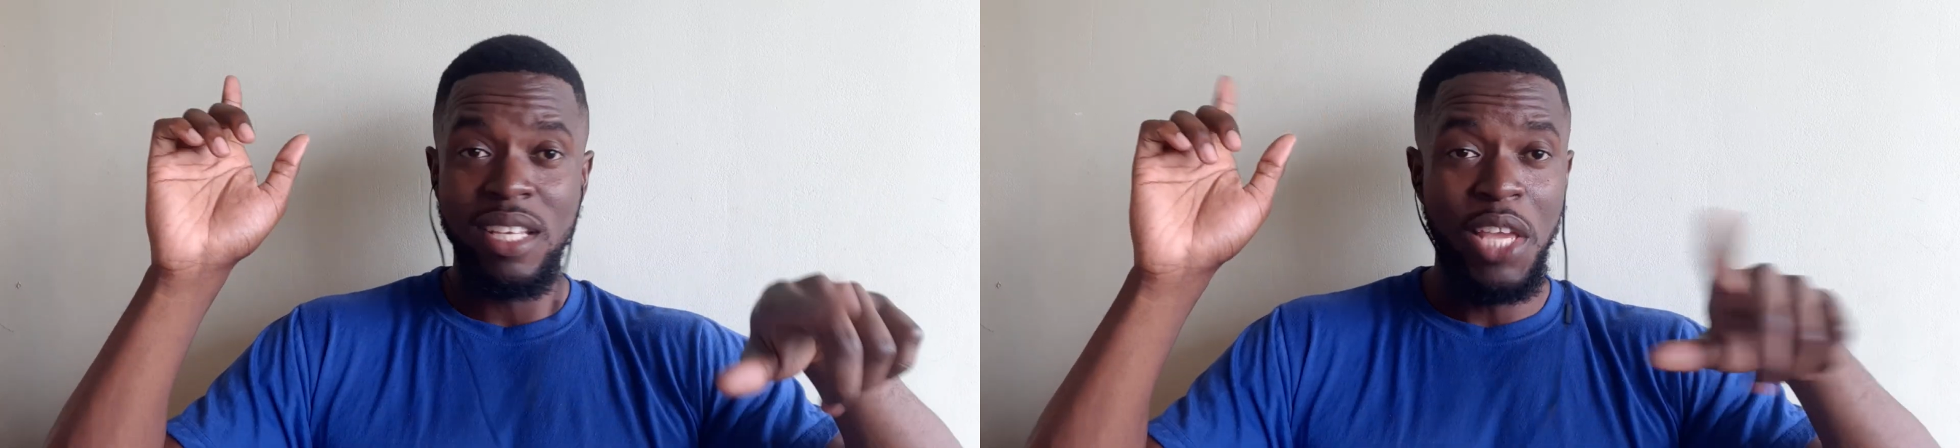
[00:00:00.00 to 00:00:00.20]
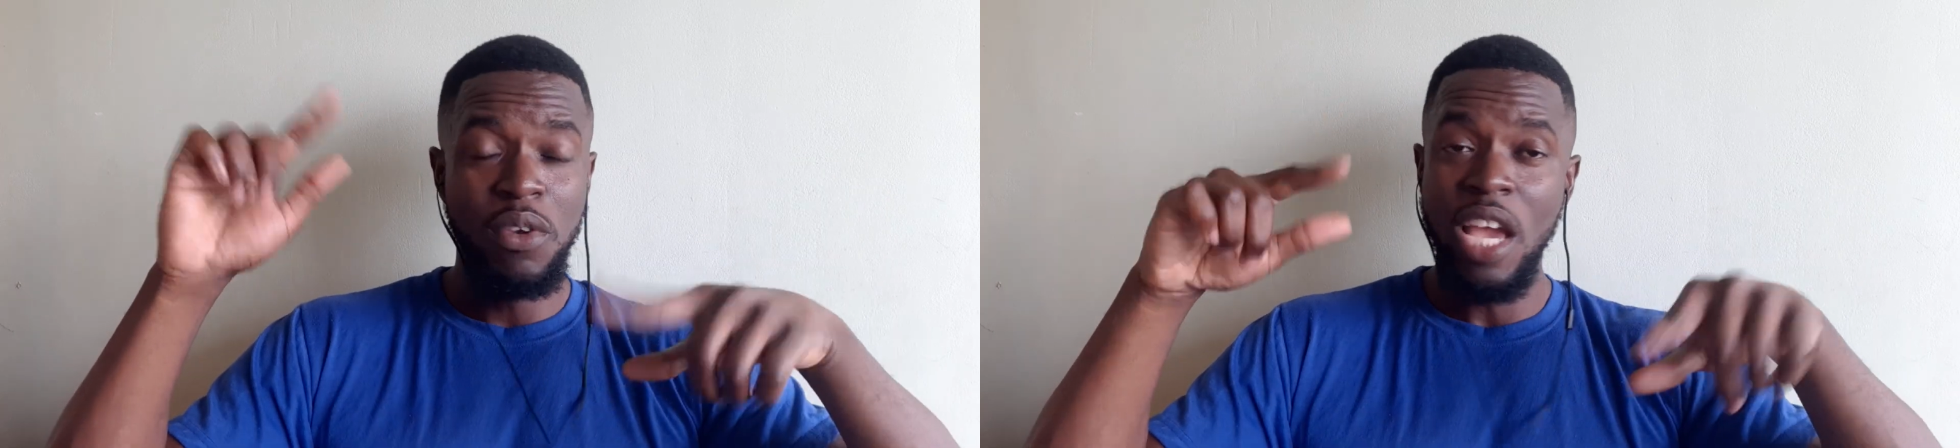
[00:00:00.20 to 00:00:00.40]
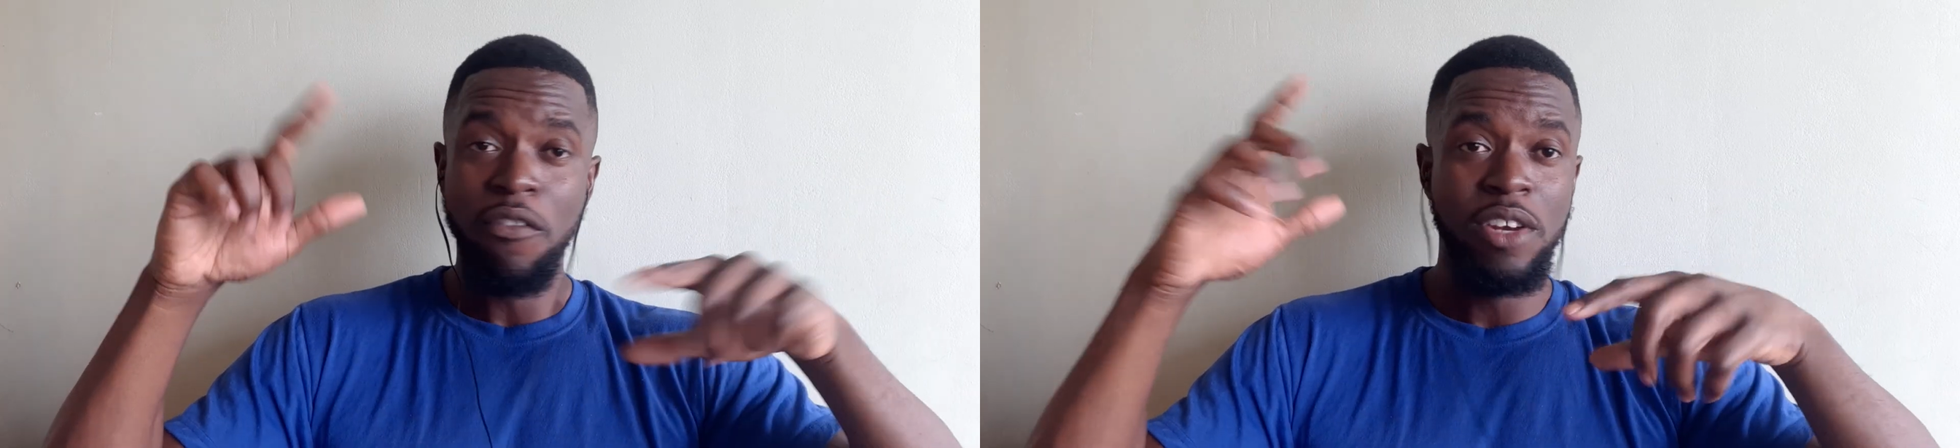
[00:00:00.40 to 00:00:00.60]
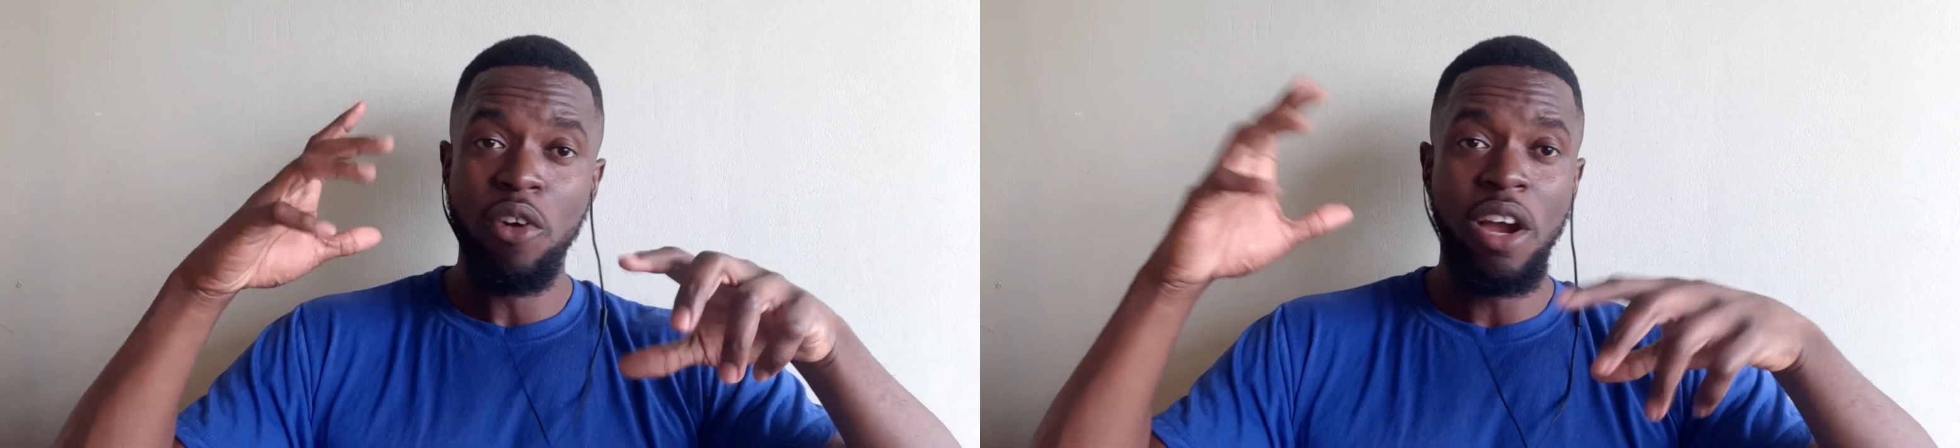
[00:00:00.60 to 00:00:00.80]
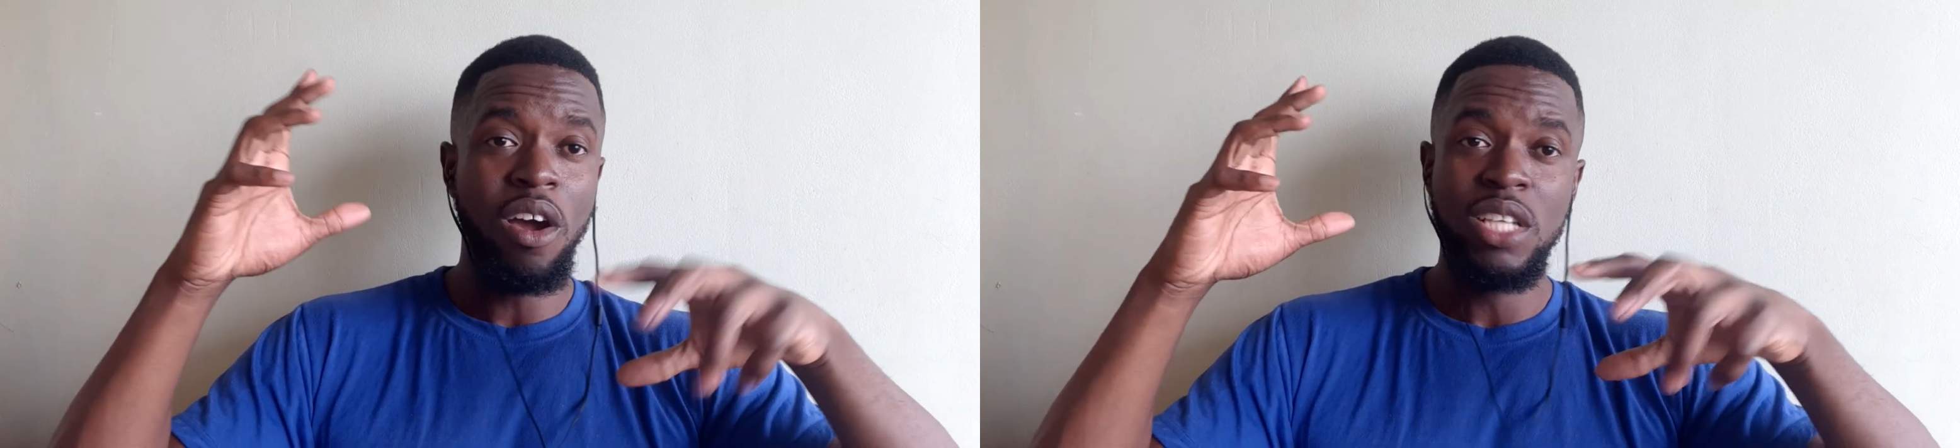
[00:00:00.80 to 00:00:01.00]
that you get from the
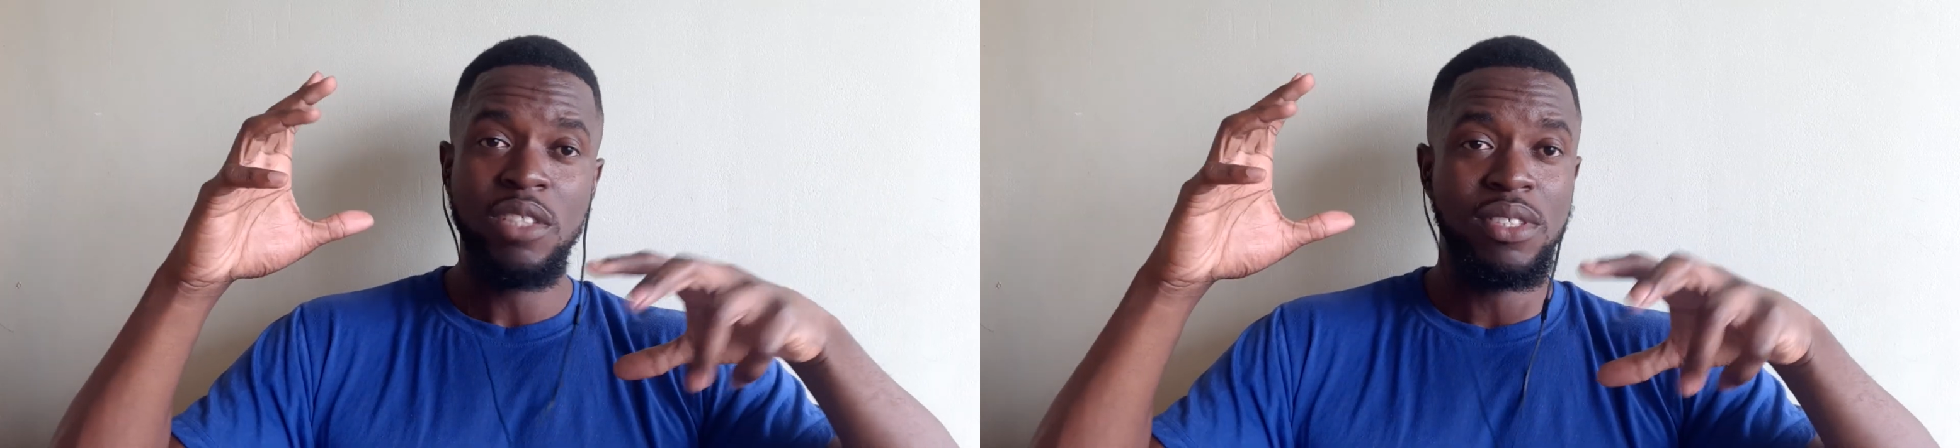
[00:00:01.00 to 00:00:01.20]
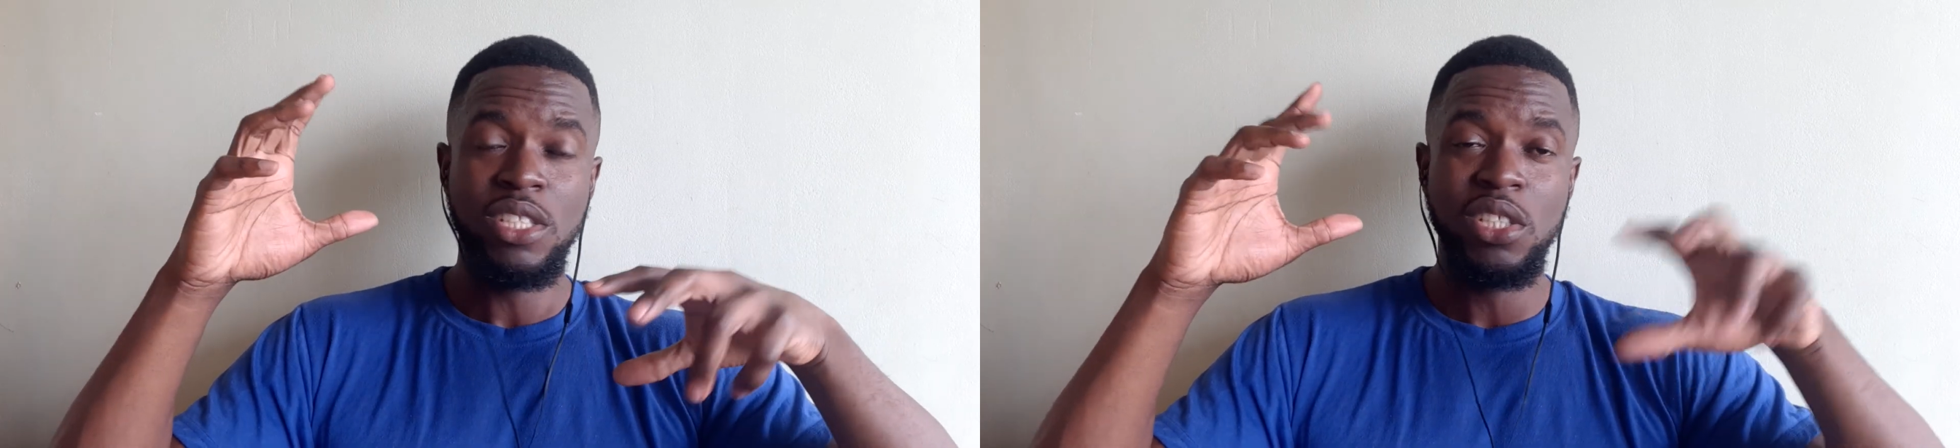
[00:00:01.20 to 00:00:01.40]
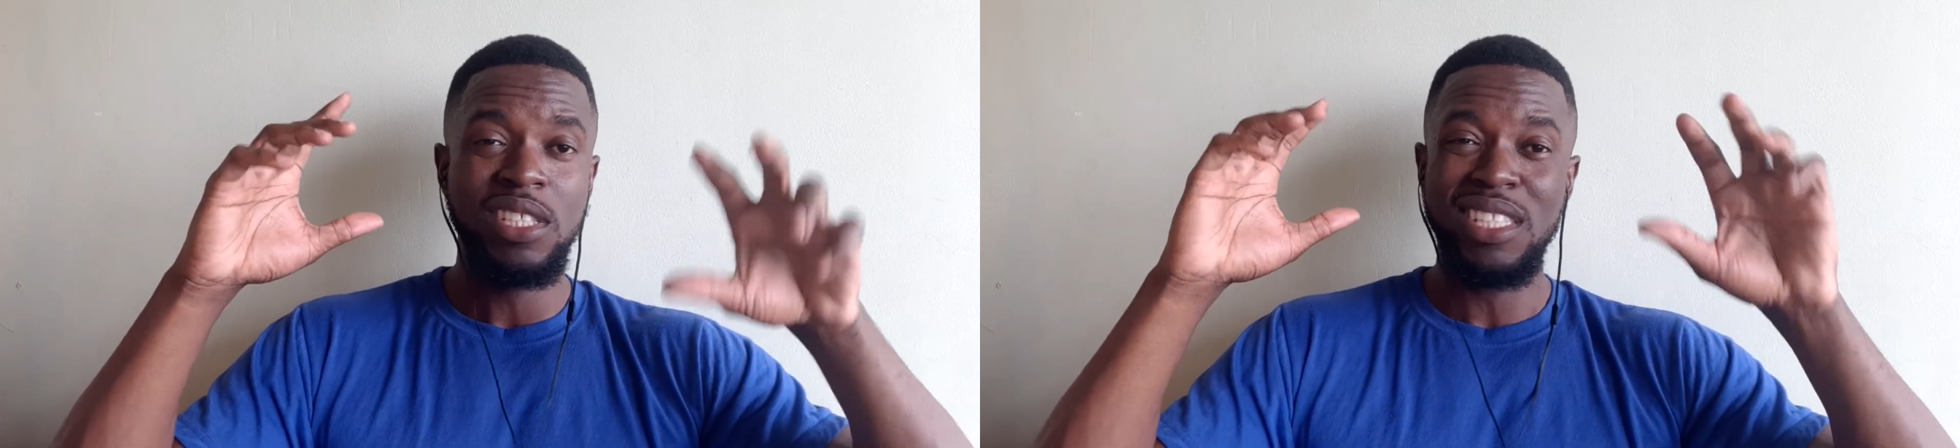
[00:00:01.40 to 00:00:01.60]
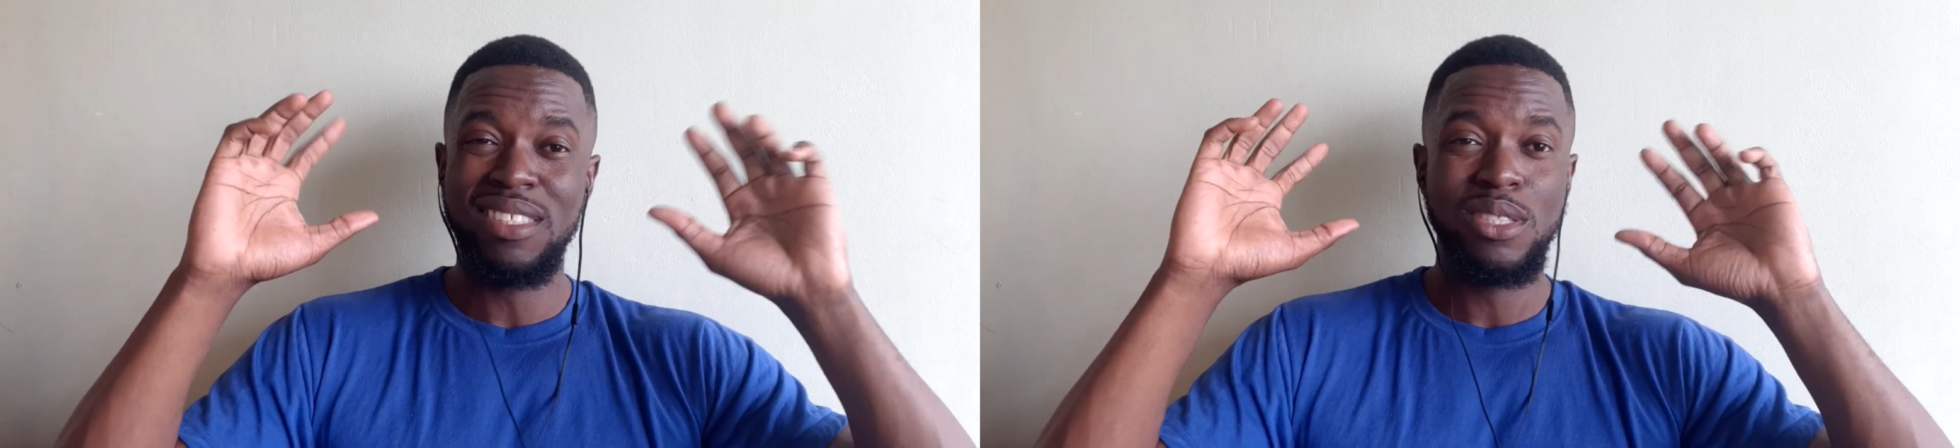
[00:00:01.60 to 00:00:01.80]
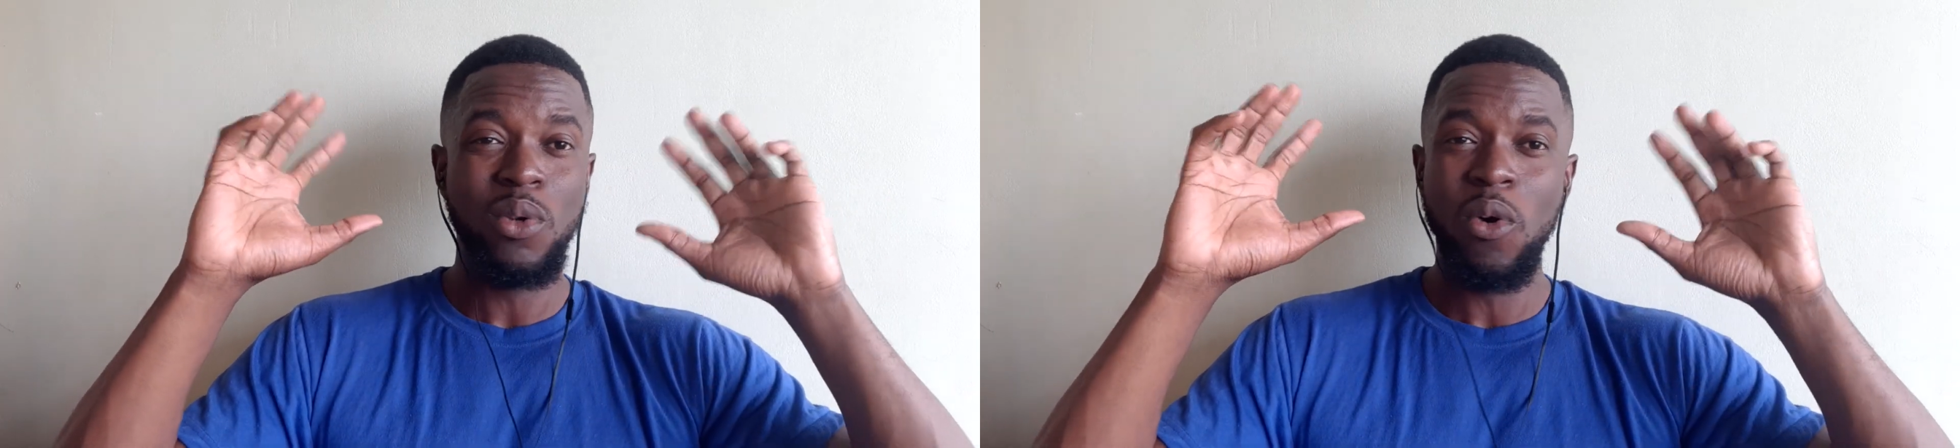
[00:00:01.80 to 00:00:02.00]
Royal College of Surgeons is
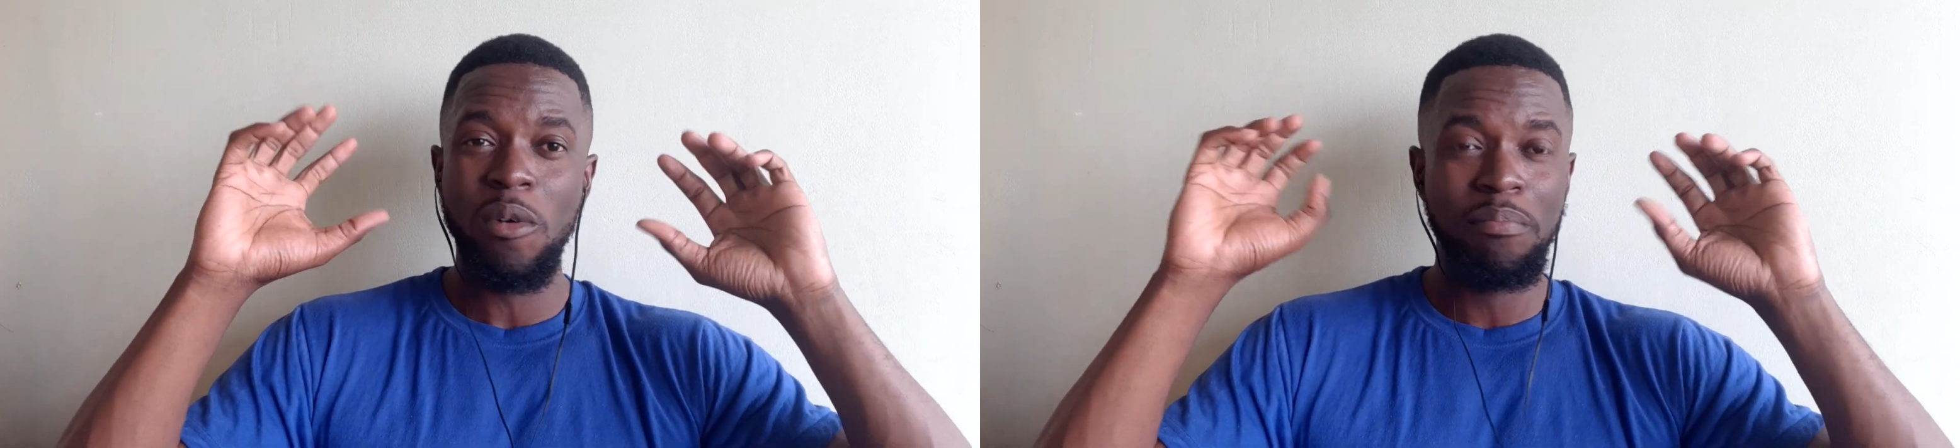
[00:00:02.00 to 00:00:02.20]
so